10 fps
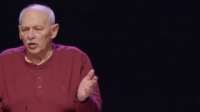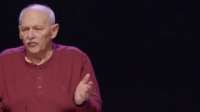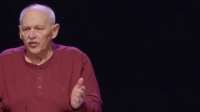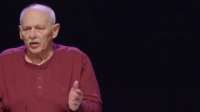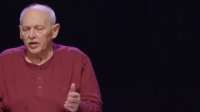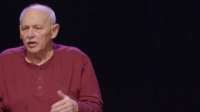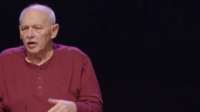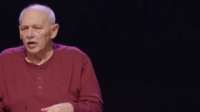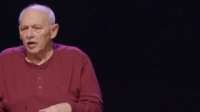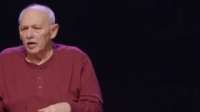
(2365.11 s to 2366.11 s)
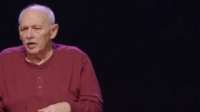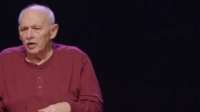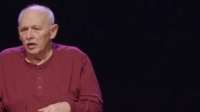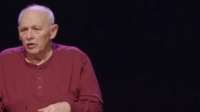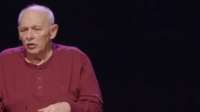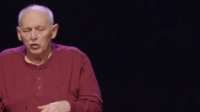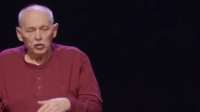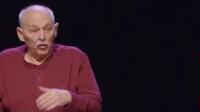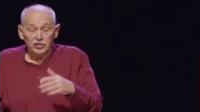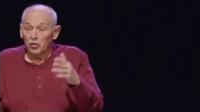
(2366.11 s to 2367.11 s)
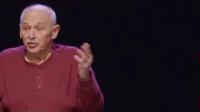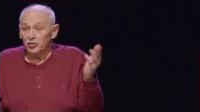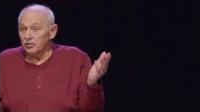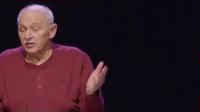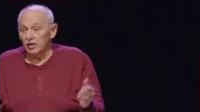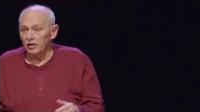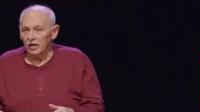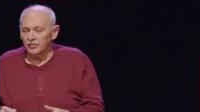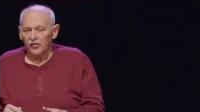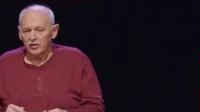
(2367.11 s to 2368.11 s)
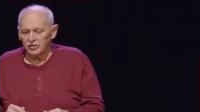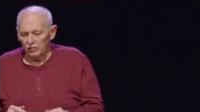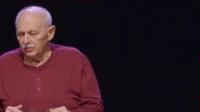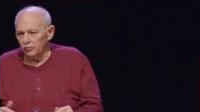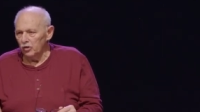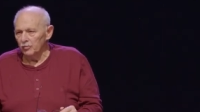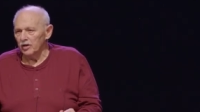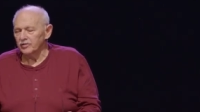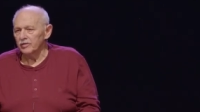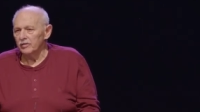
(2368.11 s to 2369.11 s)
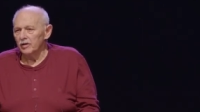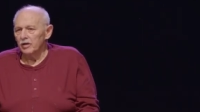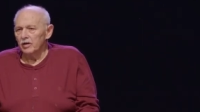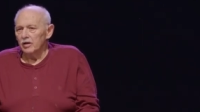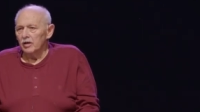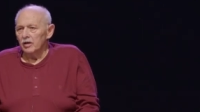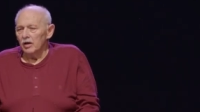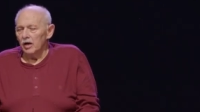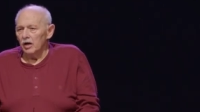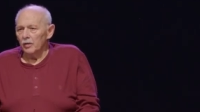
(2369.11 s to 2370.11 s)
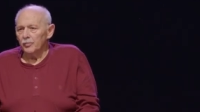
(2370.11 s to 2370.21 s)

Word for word: wasn't feeling, we always go to church on Sunday nights. Very some did we miss. Our